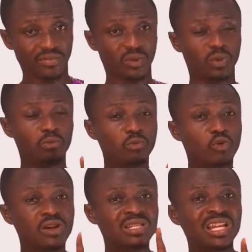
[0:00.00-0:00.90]
We'll be
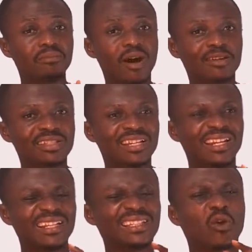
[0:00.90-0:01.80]
concerned about
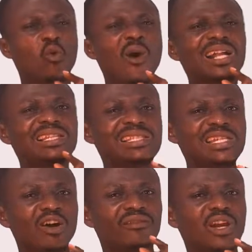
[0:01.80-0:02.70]
the quality
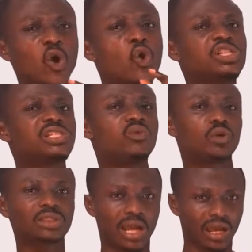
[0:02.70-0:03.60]
of the ocean
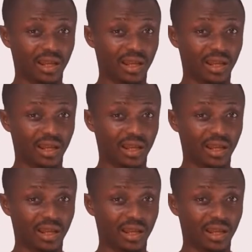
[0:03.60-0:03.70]
water.